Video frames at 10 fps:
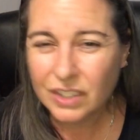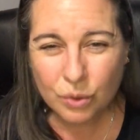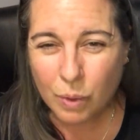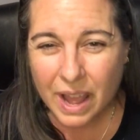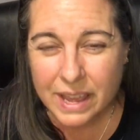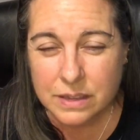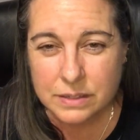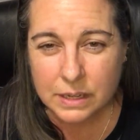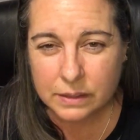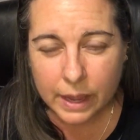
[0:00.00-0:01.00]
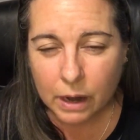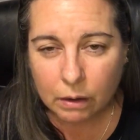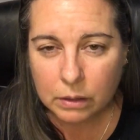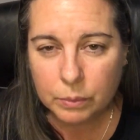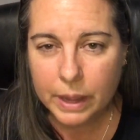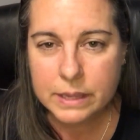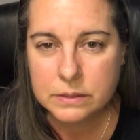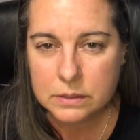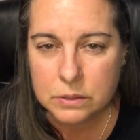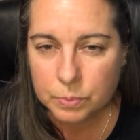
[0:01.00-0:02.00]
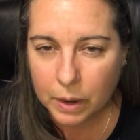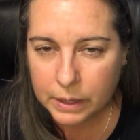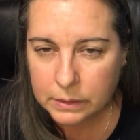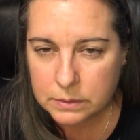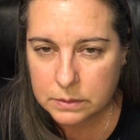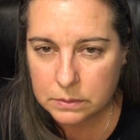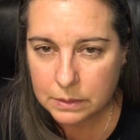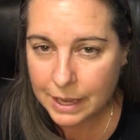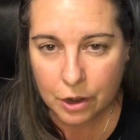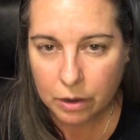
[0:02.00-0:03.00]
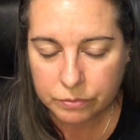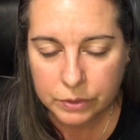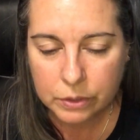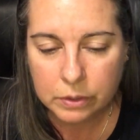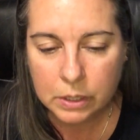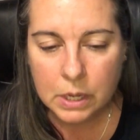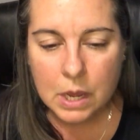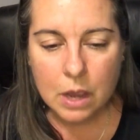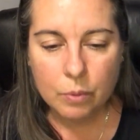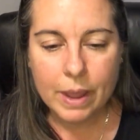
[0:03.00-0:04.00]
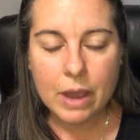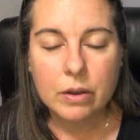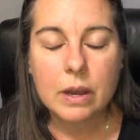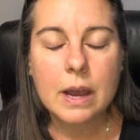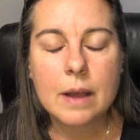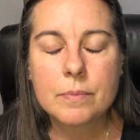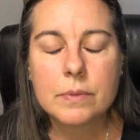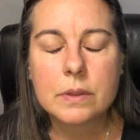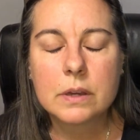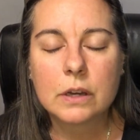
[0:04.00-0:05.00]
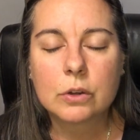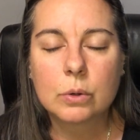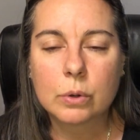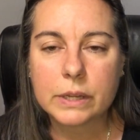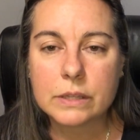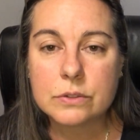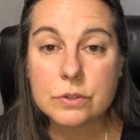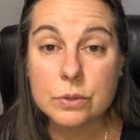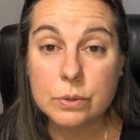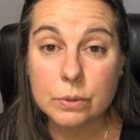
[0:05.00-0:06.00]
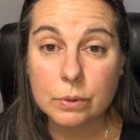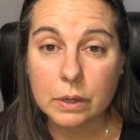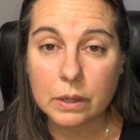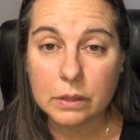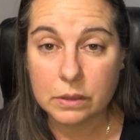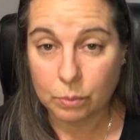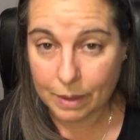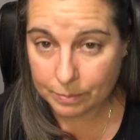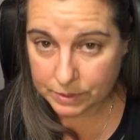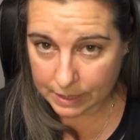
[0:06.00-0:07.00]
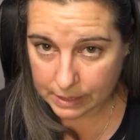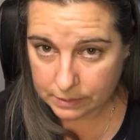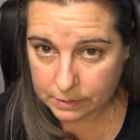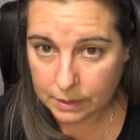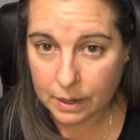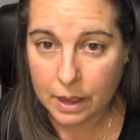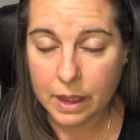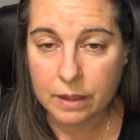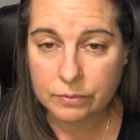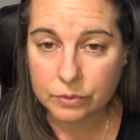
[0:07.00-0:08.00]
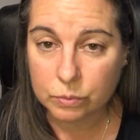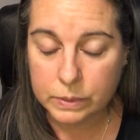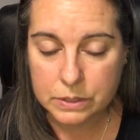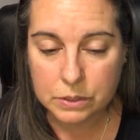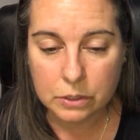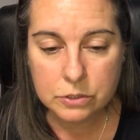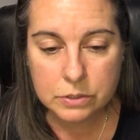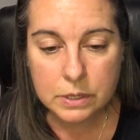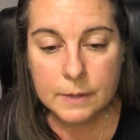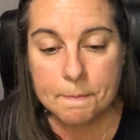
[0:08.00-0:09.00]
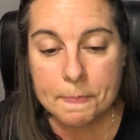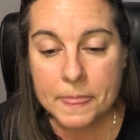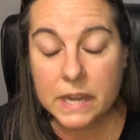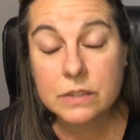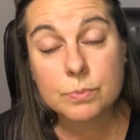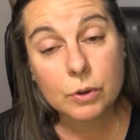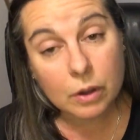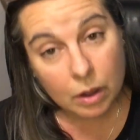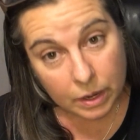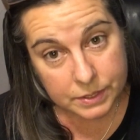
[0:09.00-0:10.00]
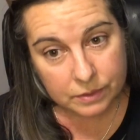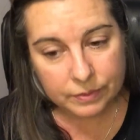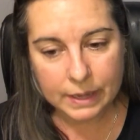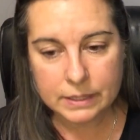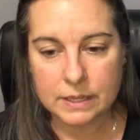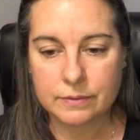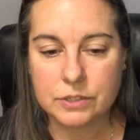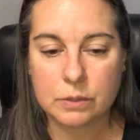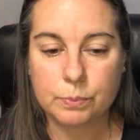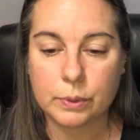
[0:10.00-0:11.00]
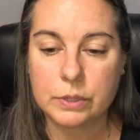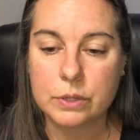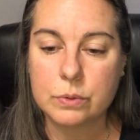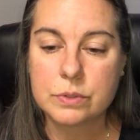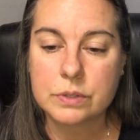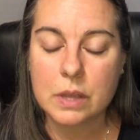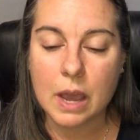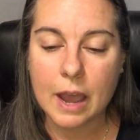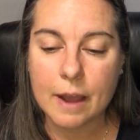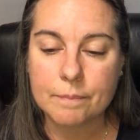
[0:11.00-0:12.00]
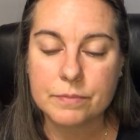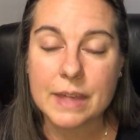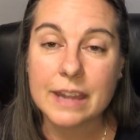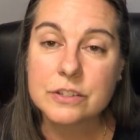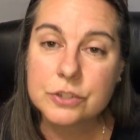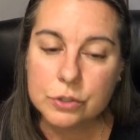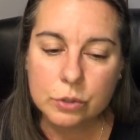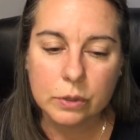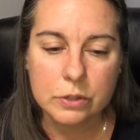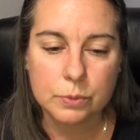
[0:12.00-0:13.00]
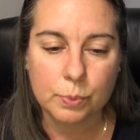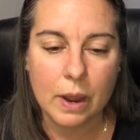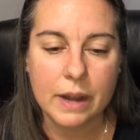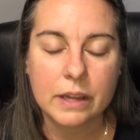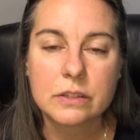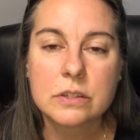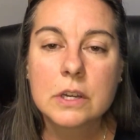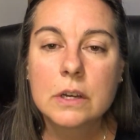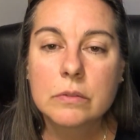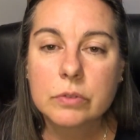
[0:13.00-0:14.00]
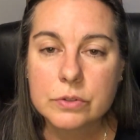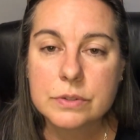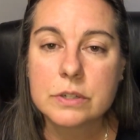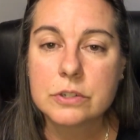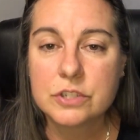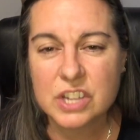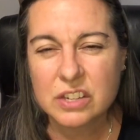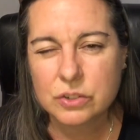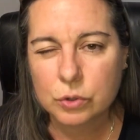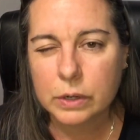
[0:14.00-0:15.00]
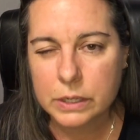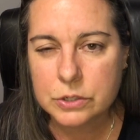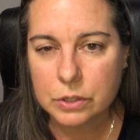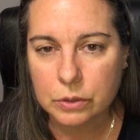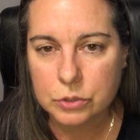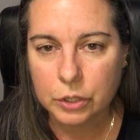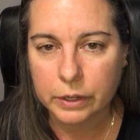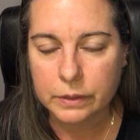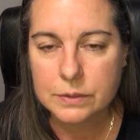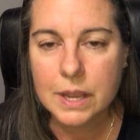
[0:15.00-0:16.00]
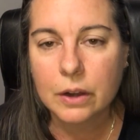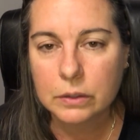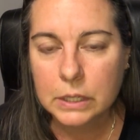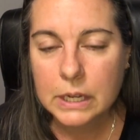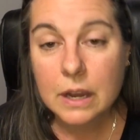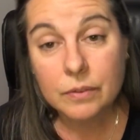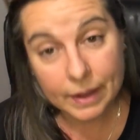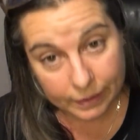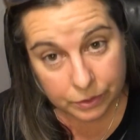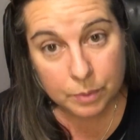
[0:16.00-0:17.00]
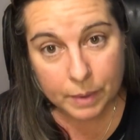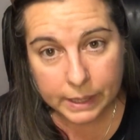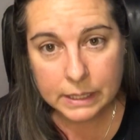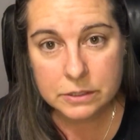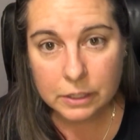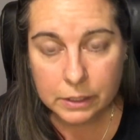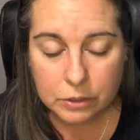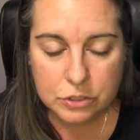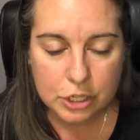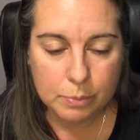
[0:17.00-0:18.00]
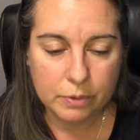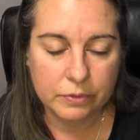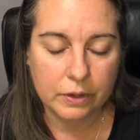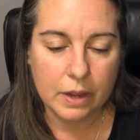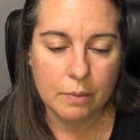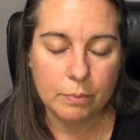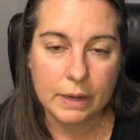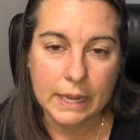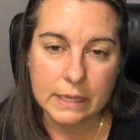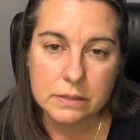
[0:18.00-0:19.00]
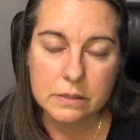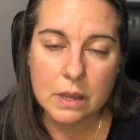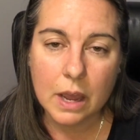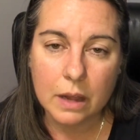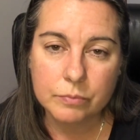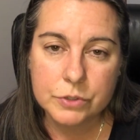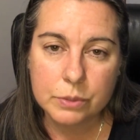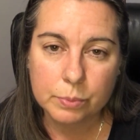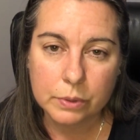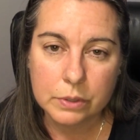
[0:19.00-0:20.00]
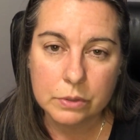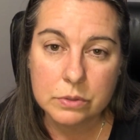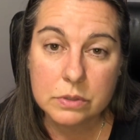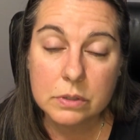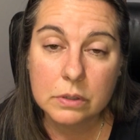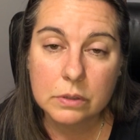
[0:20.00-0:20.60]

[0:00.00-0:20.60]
why is it there? Why is this product in our food? Well, according to the websites that I've researched, it is more cost effective to produce that sucrose product versus just traditional sugar. So follow the money. It's a little cheaper for companies to produce